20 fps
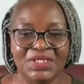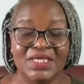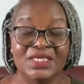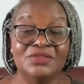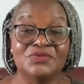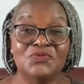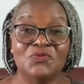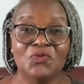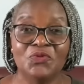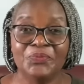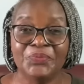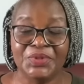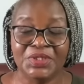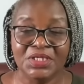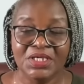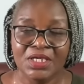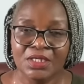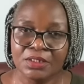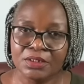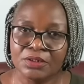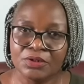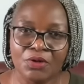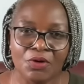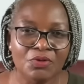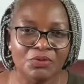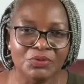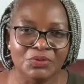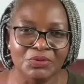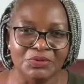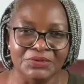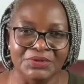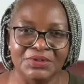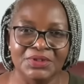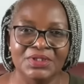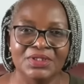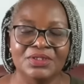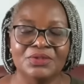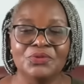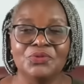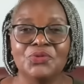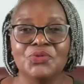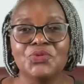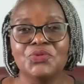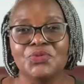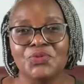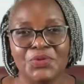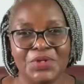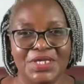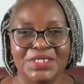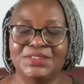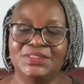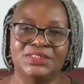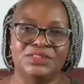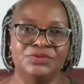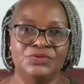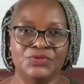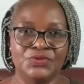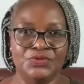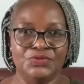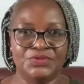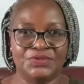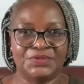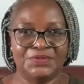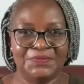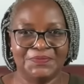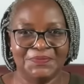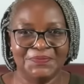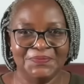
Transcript: It will be not good. Great news.